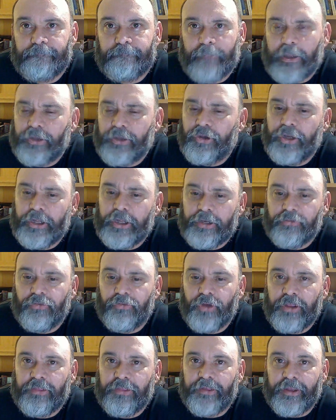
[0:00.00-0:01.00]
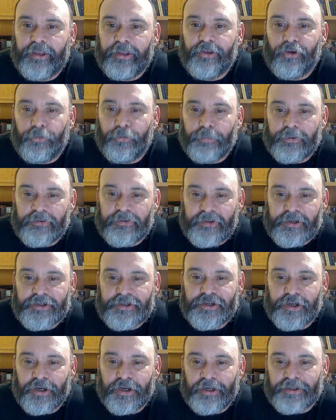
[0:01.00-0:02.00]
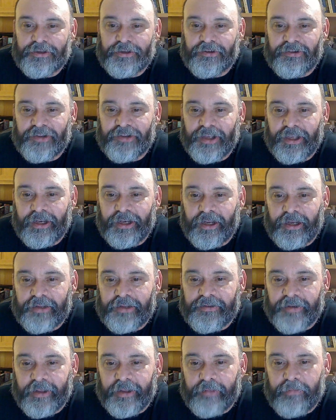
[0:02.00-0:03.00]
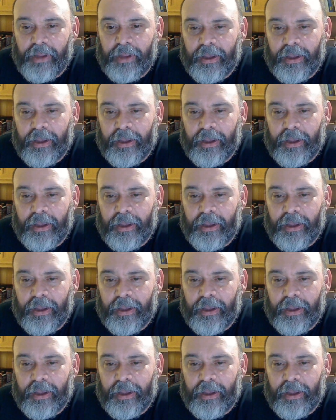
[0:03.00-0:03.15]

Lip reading: you need to rethink your position. I'll just say it nicely.